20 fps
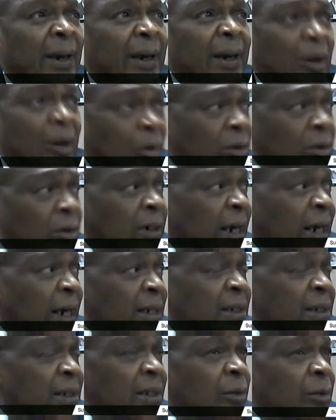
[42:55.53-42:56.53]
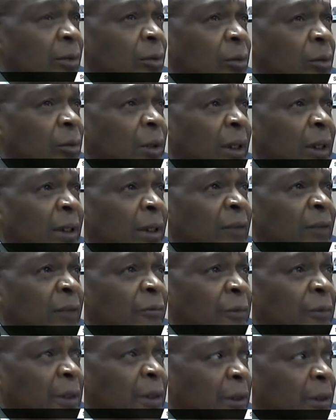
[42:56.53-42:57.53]
recognizing
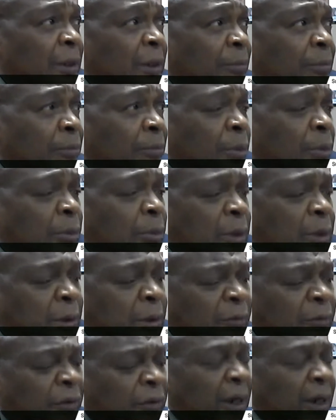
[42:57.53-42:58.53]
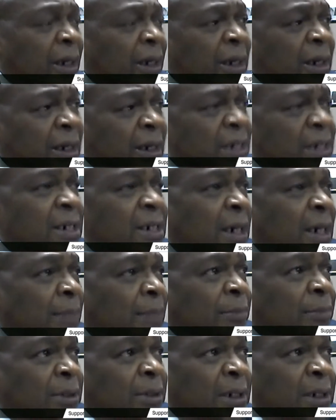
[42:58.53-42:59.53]
the very
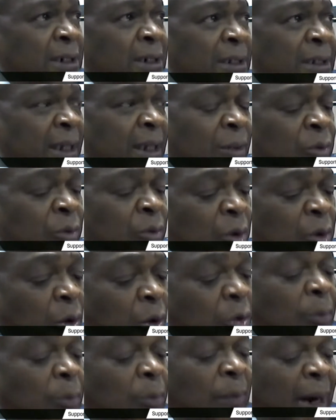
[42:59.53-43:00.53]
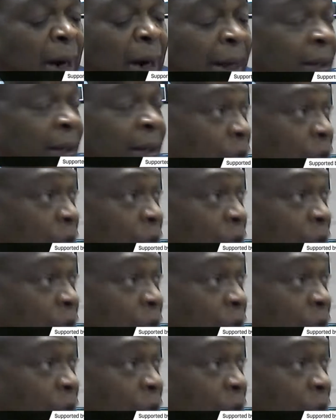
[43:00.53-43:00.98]
critical position that we occupy